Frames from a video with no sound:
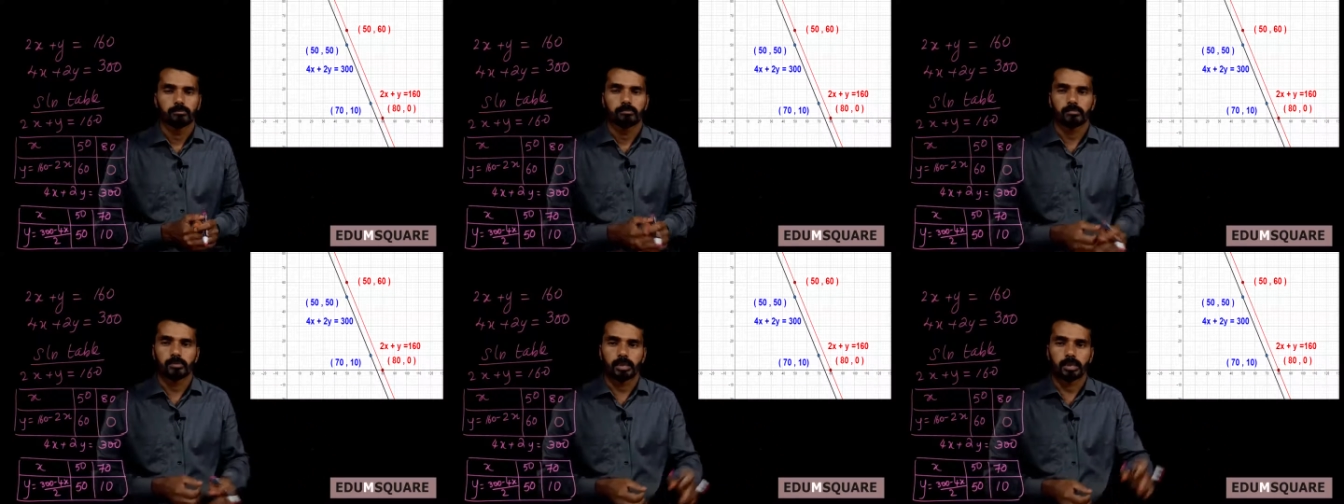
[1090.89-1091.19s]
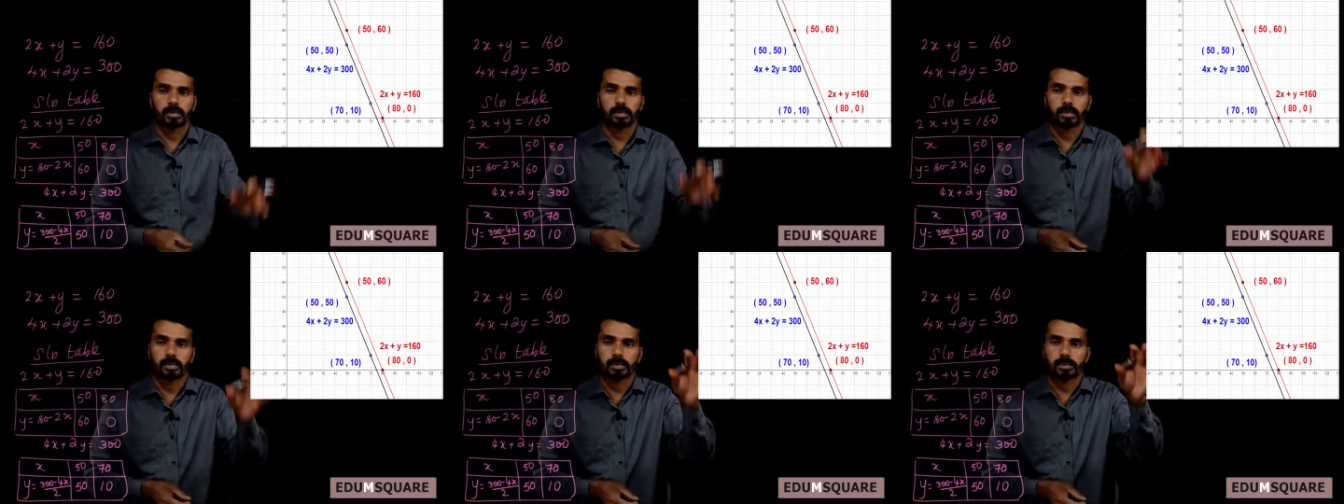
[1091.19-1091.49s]

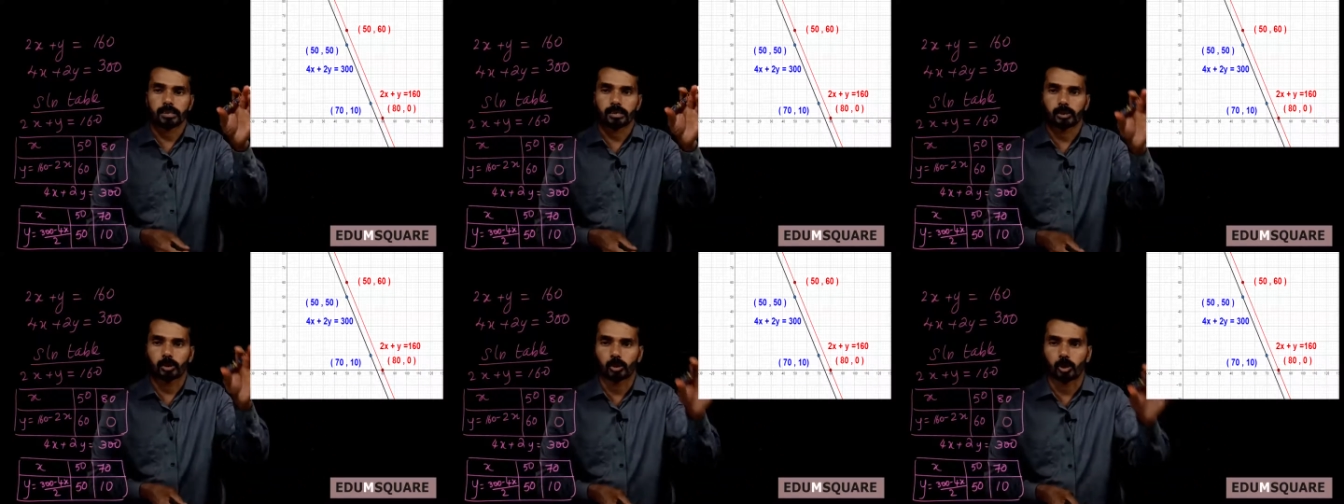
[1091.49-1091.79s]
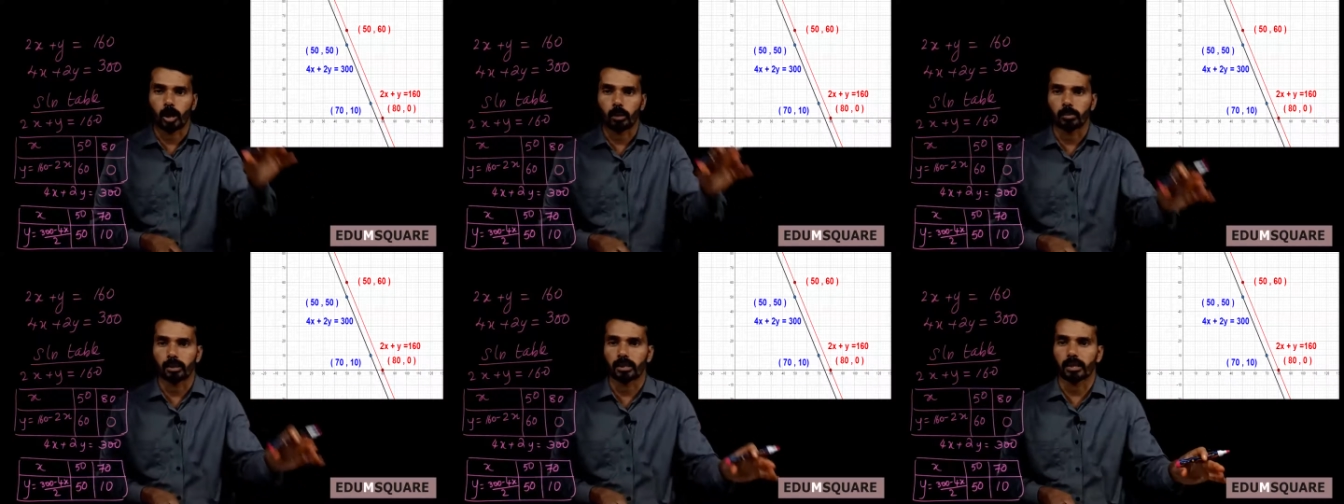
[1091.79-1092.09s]
This is the
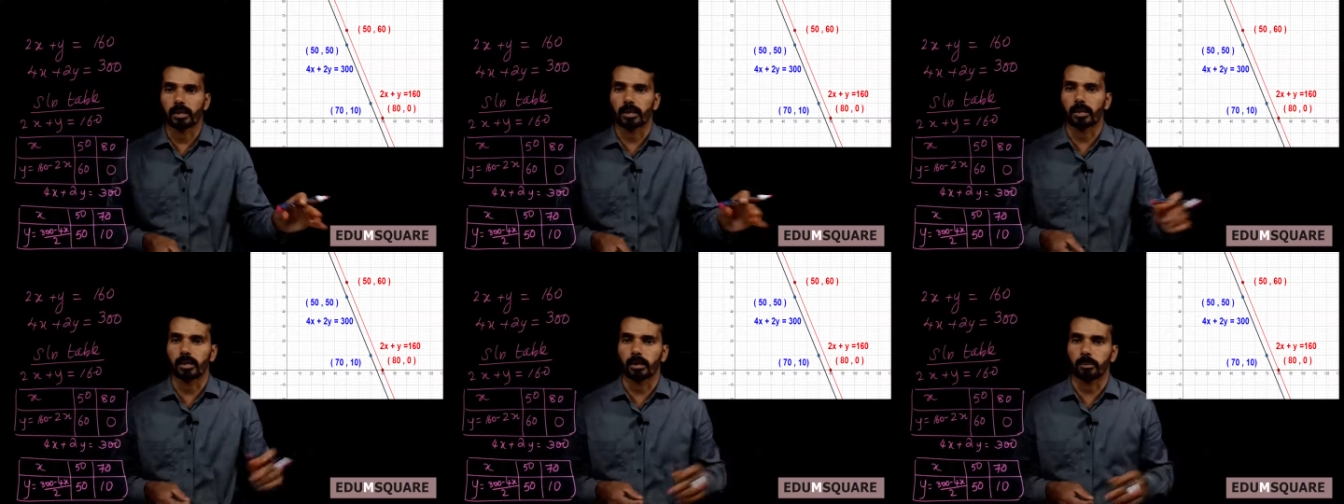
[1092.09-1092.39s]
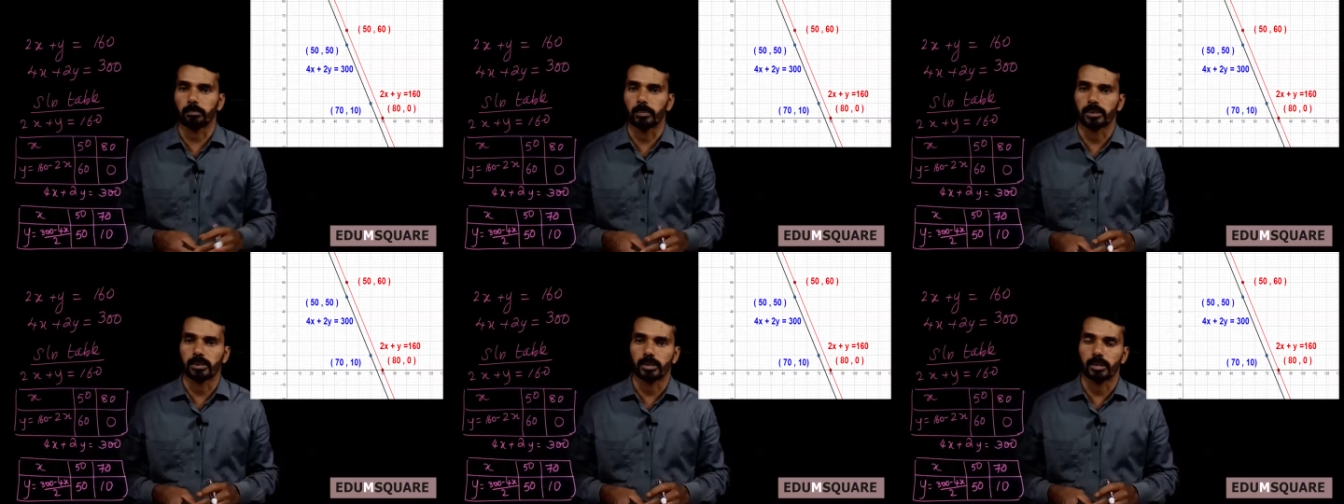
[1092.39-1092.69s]
geometrical
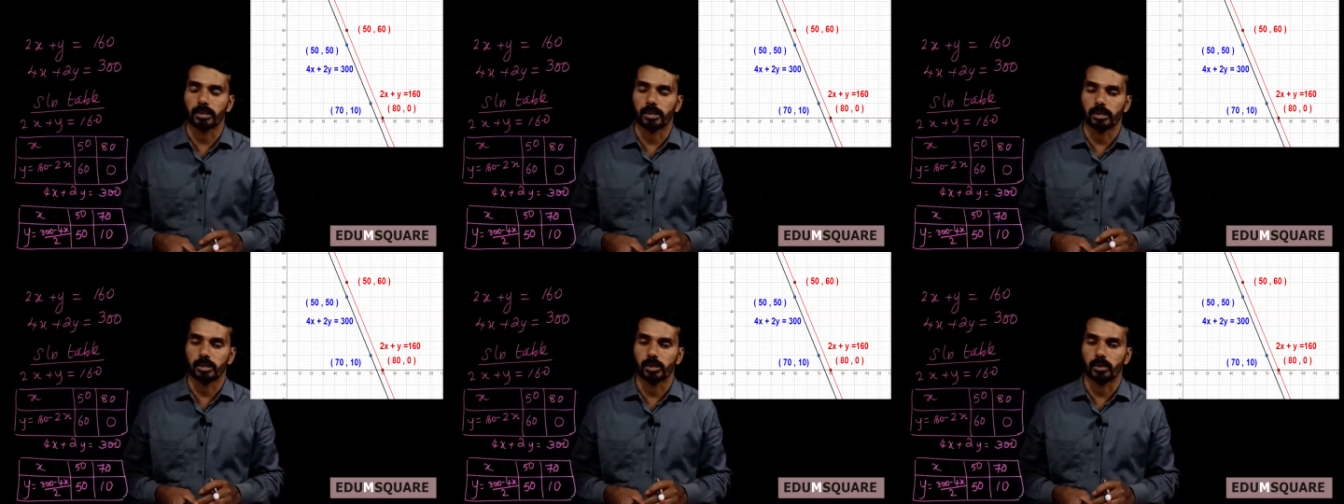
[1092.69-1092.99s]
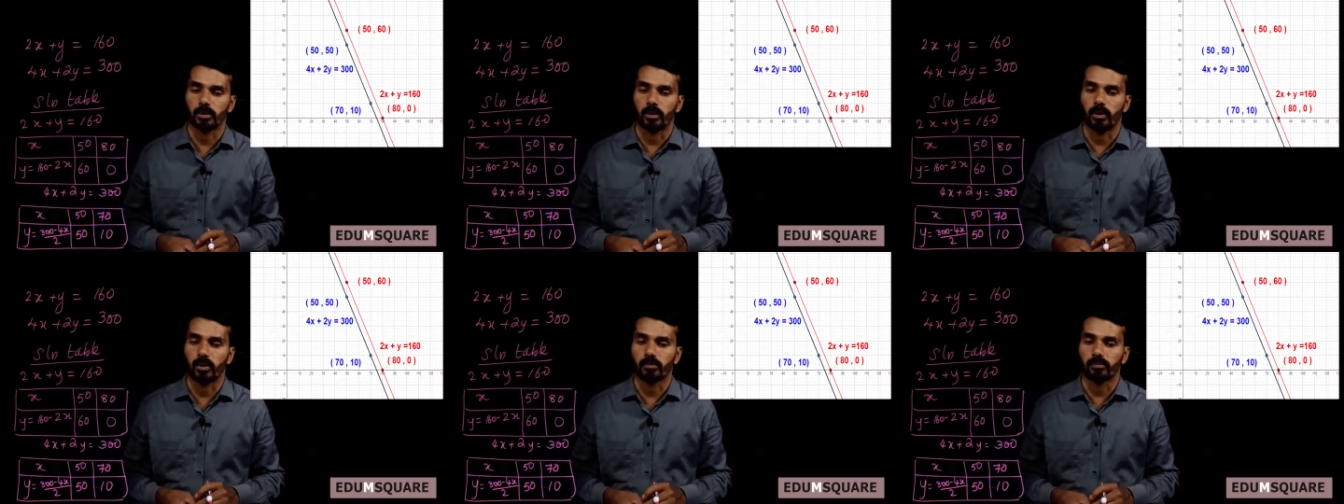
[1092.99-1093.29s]

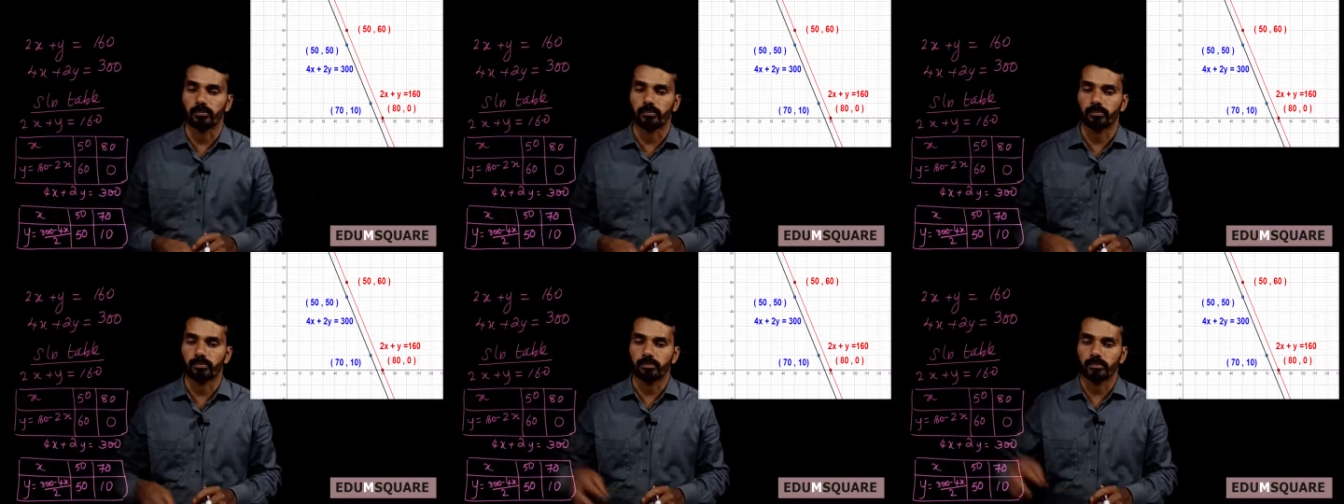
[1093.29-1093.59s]
representation of